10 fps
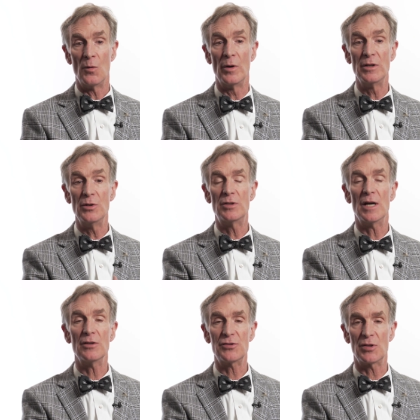When you
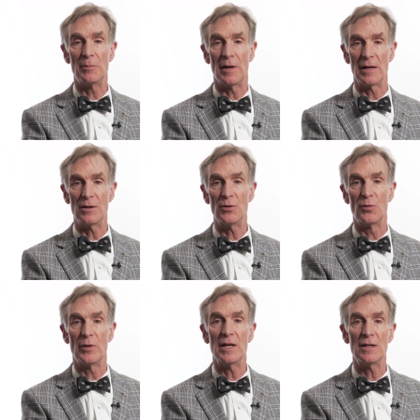tell somebody
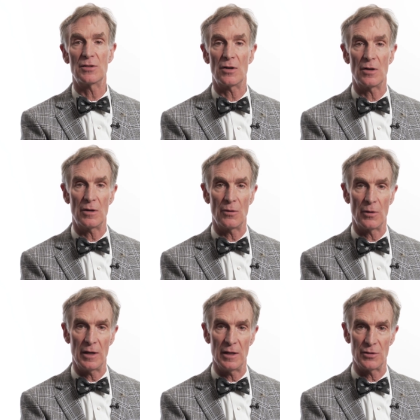who reads her
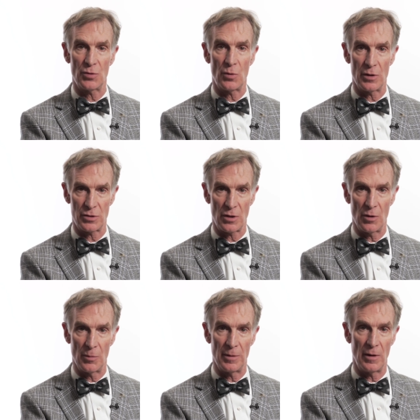or his
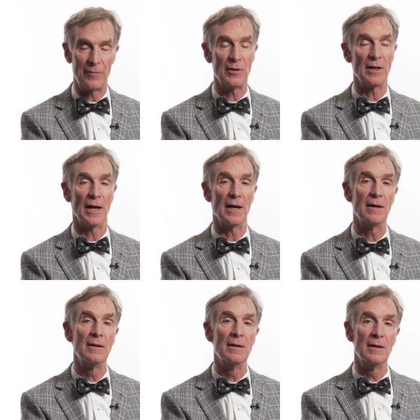horoscope every
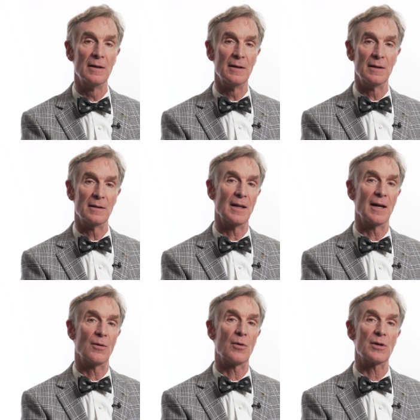day
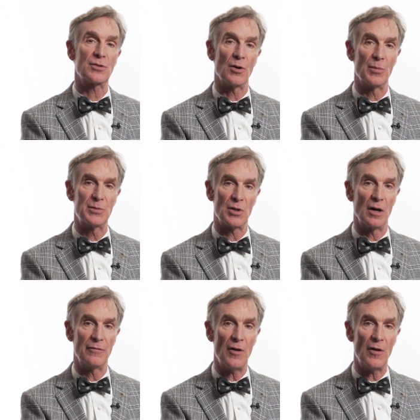that horoscopes are